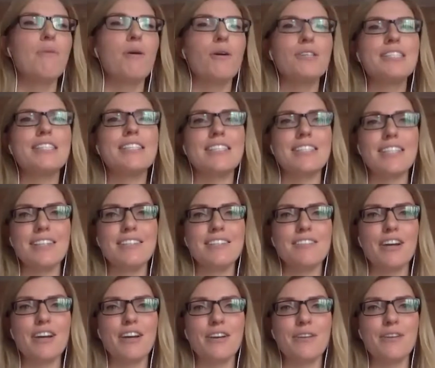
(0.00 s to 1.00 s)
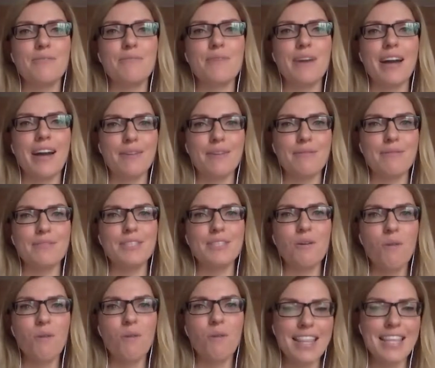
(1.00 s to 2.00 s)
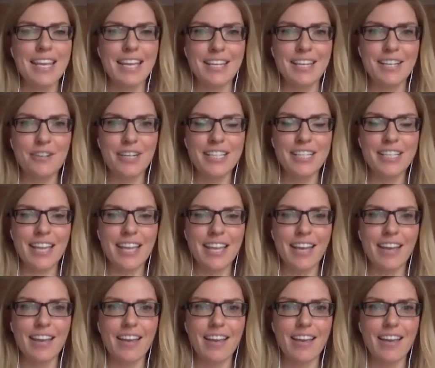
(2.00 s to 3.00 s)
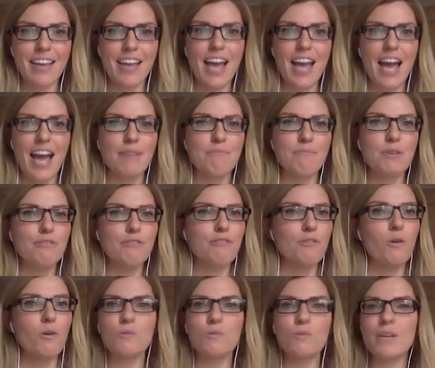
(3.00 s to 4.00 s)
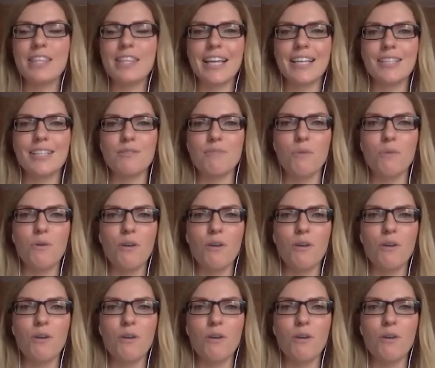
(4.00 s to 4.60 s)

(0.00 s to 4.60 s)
Imposter Syndrome. I help them to quiet the inner critic and move forward with things with more